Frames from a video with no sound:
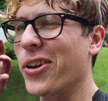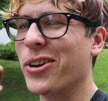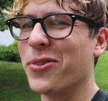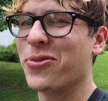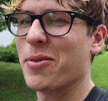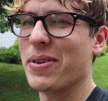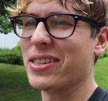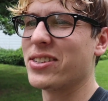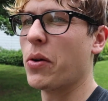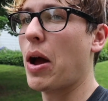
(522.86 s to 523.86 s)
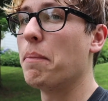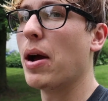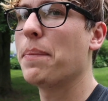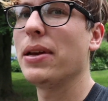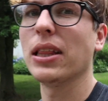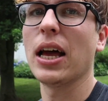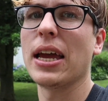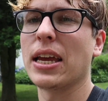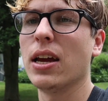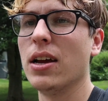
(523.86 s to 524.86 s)
good fitment, so I might be
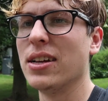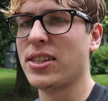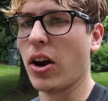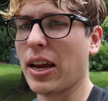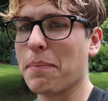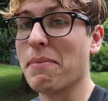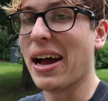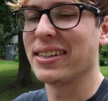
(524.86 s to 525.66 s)
like tucking mad